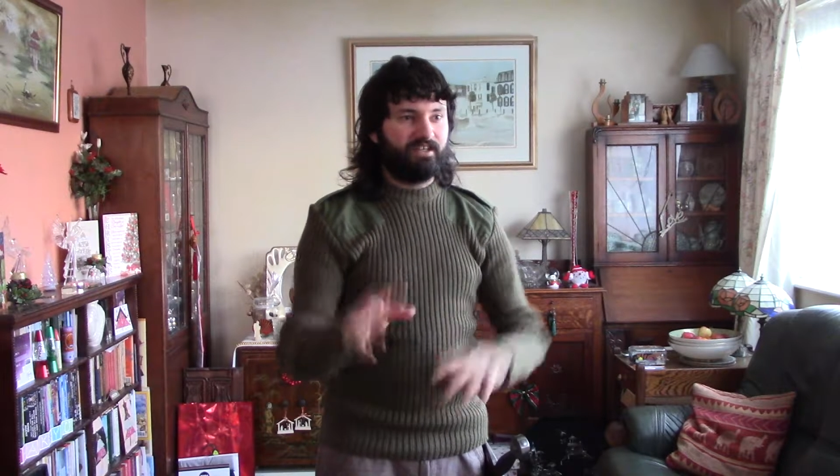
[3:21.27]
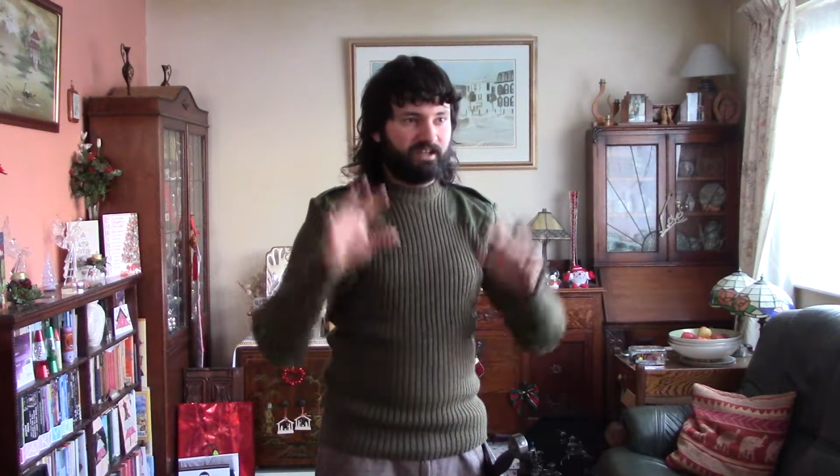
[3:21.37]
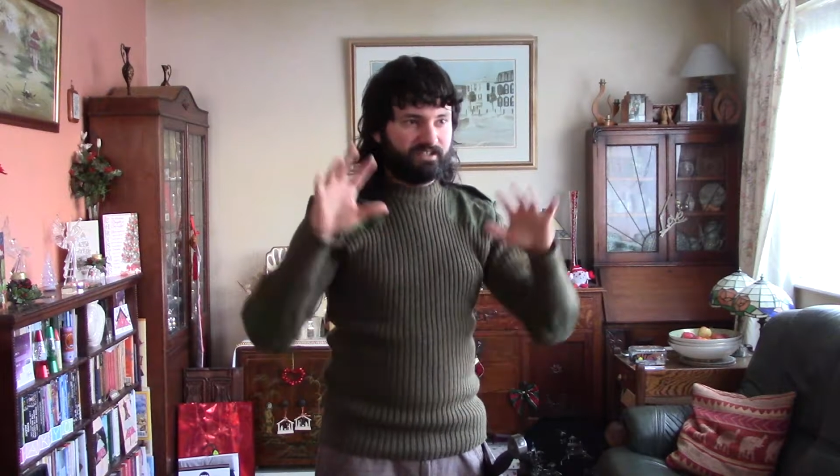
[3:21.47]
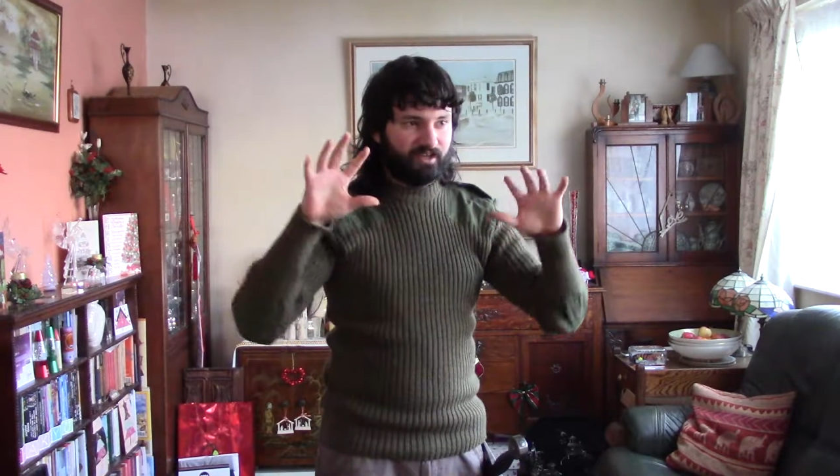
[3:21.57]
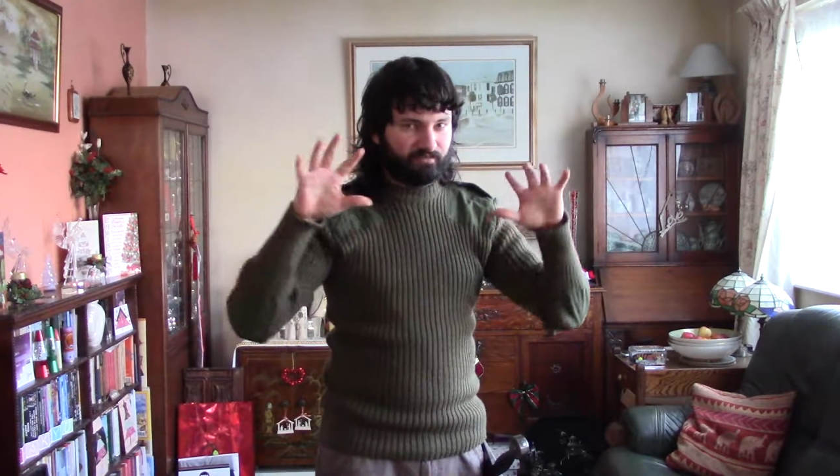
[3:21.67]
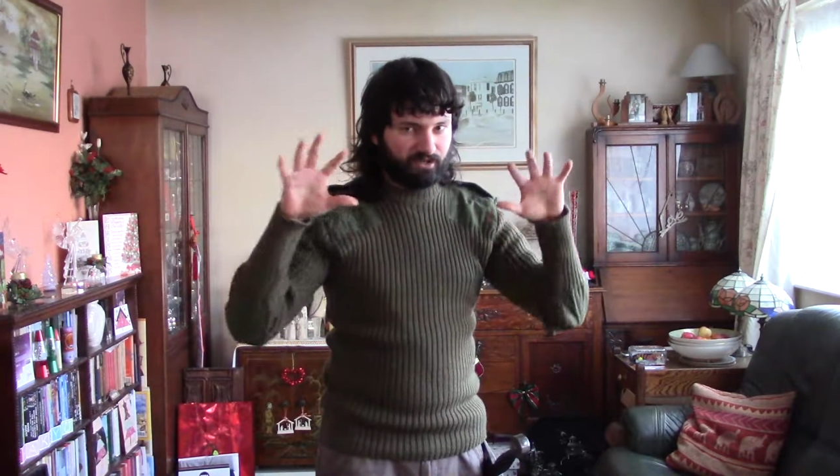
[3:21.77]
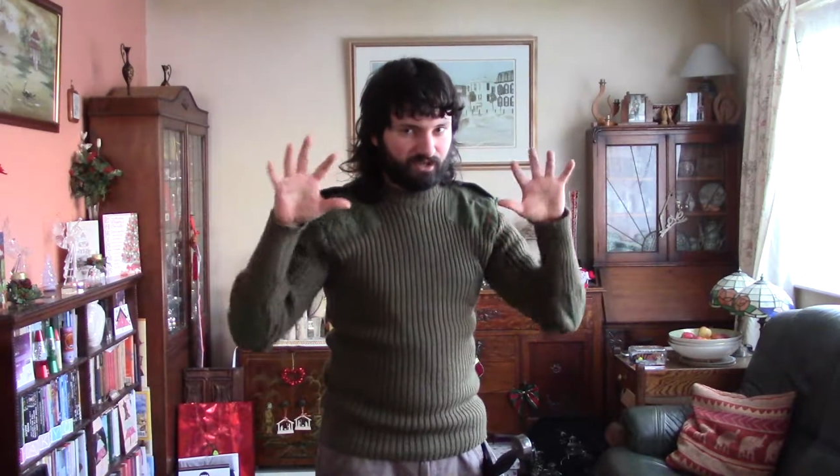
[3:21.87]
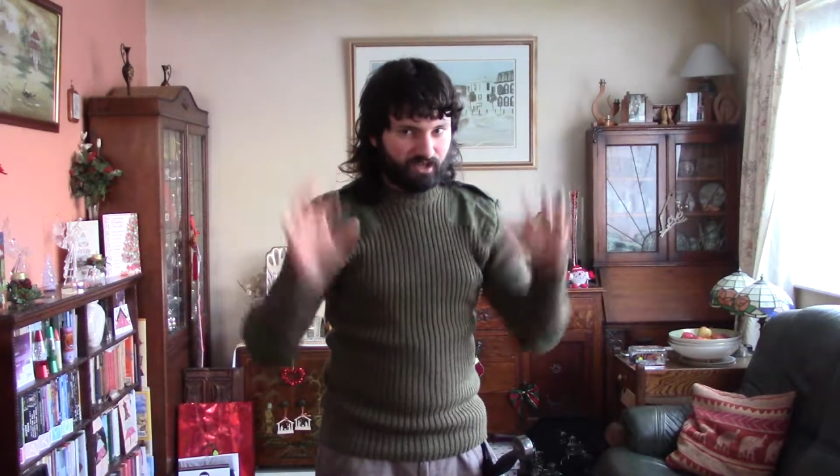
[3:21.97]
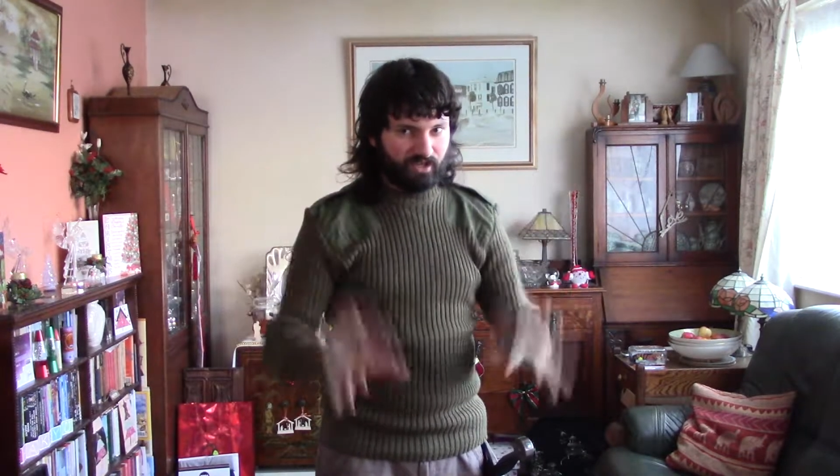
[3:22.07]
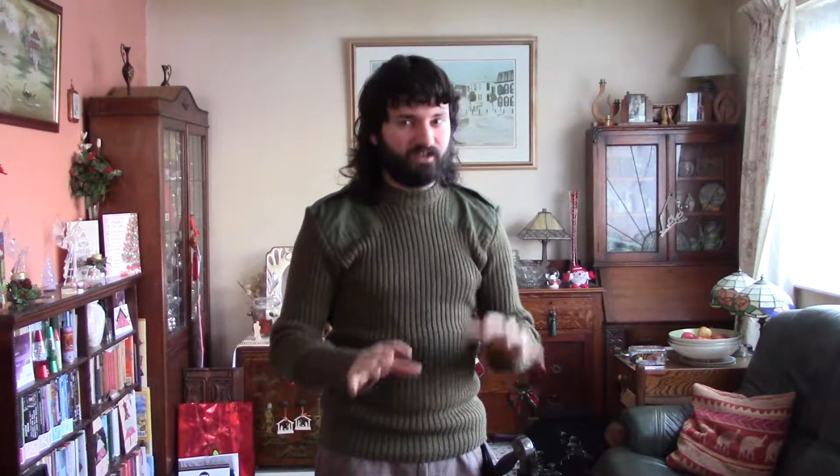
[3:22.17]
except
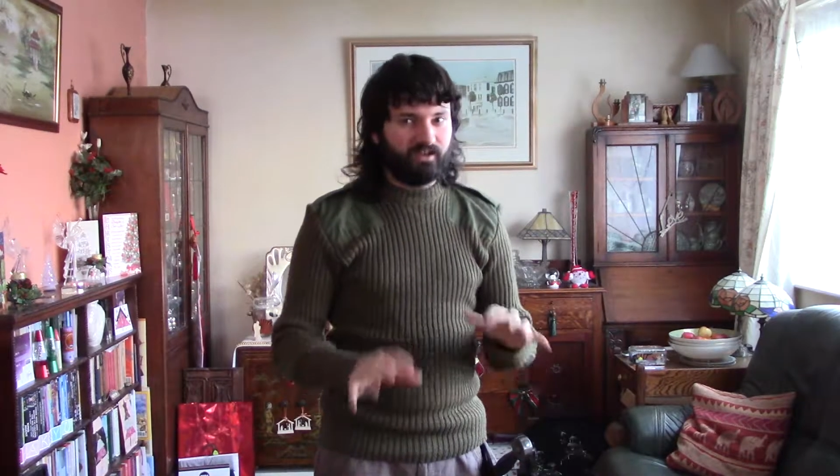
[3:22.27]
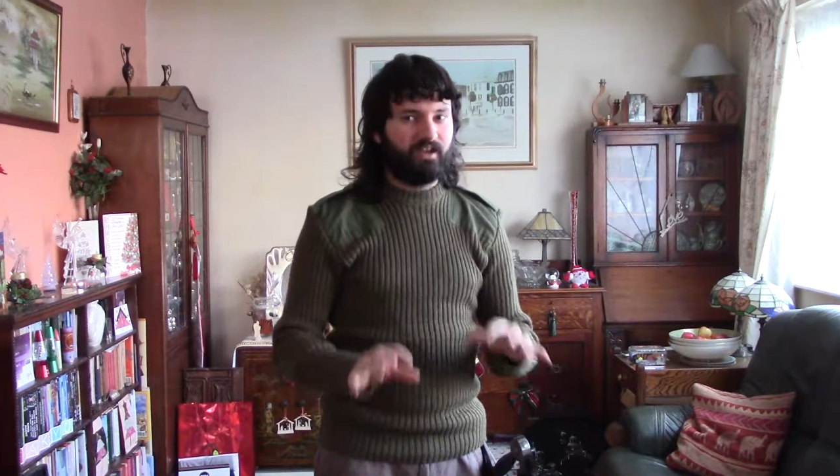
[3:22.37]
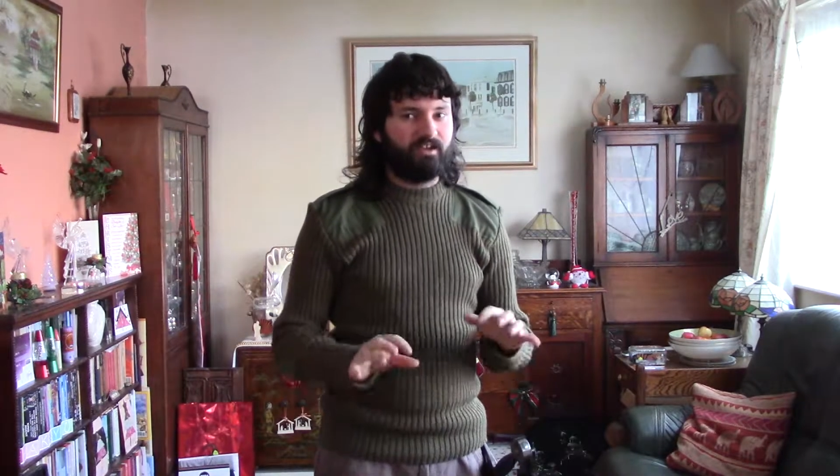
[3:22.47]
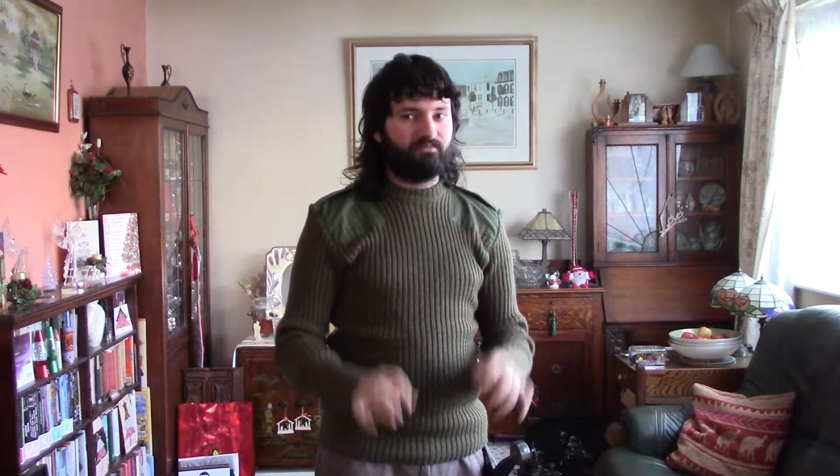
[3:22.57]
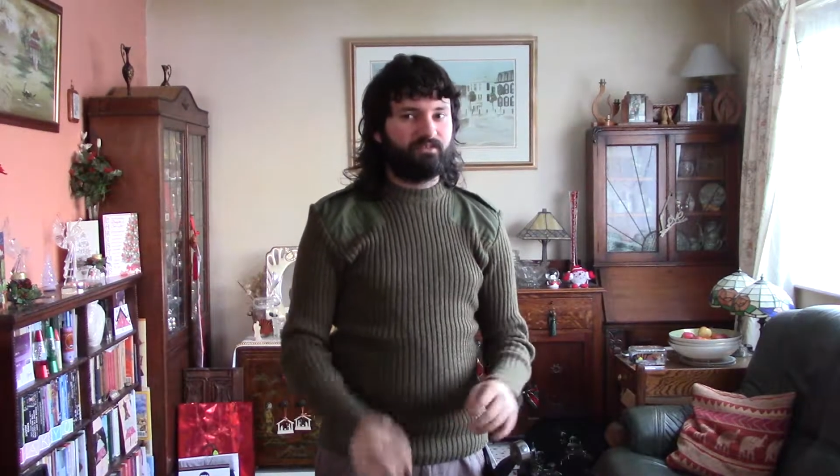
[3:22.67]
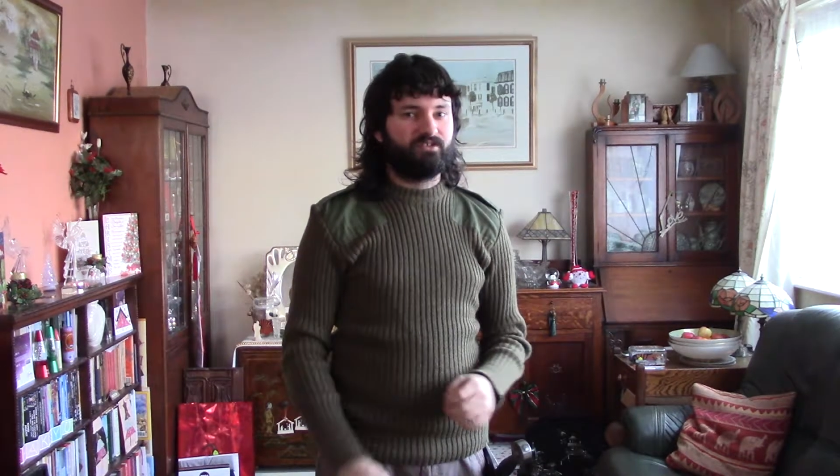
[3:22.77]
in a game.